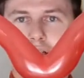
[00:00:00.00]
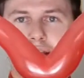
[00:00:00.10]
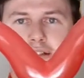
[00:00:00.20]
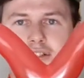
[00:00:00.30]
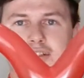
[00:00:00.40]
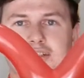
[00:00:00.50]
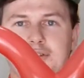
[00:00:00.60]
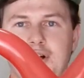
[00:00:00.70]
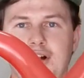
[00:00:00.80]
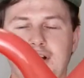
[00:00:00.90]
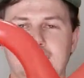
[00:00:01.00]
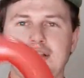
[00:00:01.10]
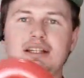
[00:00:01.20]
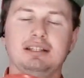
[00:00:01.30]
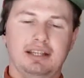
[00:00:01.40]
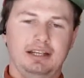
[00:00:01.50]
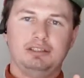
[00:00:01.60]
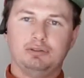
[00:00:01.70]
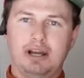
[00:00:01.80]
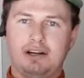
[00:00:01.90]
and it turns into a heart. Then to
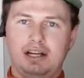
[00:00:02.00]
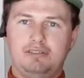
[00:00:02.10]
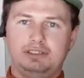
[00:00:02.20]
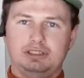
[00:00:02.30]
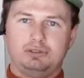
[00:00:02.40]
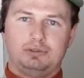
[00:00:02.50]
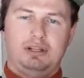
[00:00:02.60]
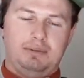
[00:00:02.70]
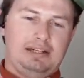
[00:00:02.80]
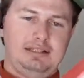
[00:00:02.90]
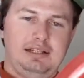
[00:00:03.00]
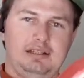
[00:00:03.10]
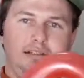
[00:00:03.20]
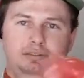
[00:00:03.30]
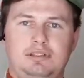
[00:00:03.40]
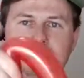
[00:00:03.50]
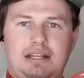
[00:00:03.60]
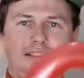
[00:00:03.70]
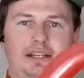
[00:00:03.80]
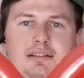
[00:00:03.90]
round it off, just rub that together and rub
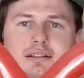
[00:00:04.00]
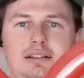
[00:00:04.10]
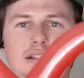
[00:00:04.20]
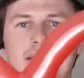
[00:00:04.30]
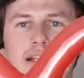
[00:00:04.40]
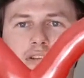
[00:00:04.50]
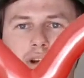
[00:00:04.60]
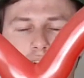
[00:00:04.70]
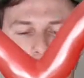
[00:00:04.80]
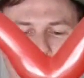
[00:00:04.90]
that together. That'll round it